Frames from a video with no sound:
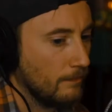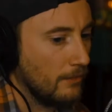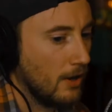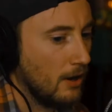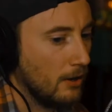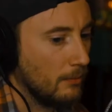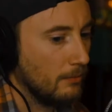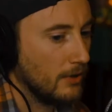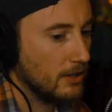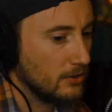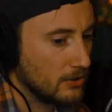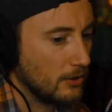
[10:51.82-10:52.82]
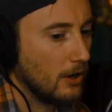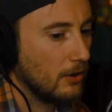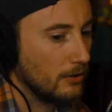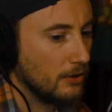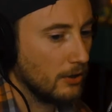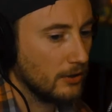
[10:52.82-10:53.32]
And so
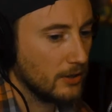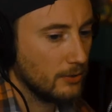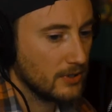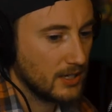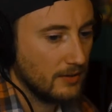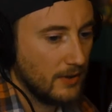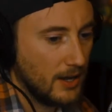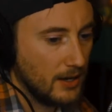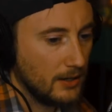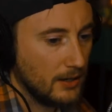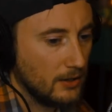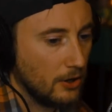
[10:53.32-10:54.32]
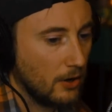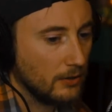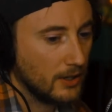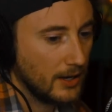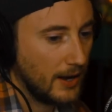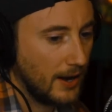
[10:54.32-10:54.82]
y'all did receive aid, and y'all
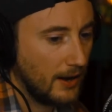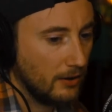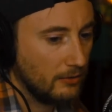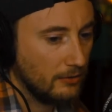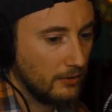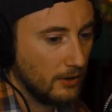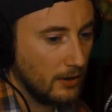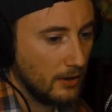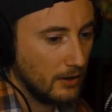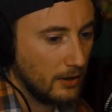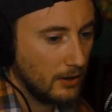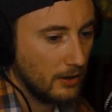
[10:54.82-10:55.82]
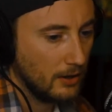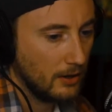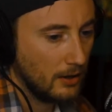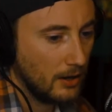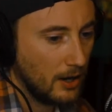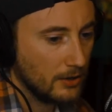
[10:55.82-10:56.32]
didn't have,
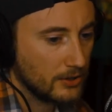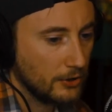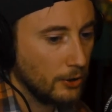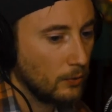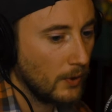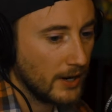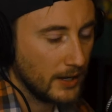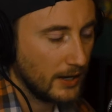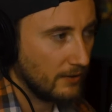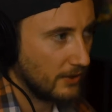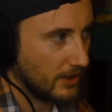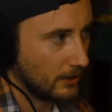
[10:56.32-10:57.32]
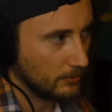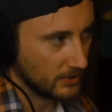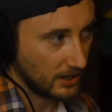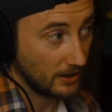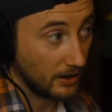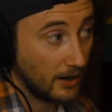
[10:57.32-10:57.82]
so your rent and everything was
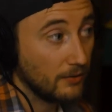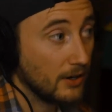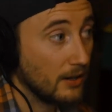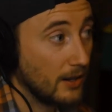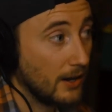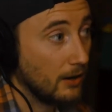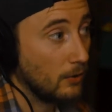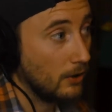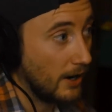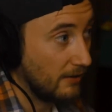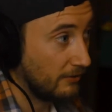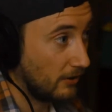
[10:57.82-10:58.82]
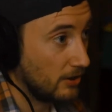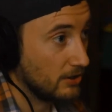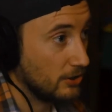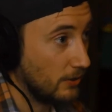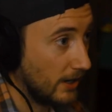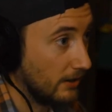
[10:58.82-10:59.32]
kind of covered in that, or at
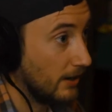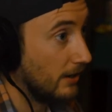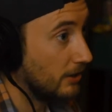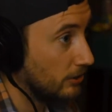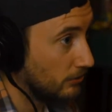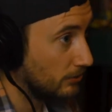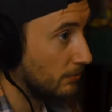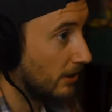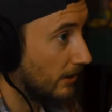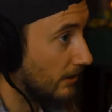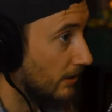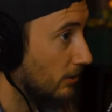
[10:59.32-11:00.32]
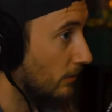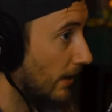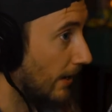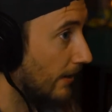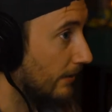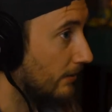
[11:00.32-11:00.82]
first you had to kind of use money that you
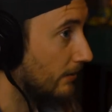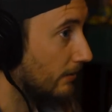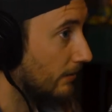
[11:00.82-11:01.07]
had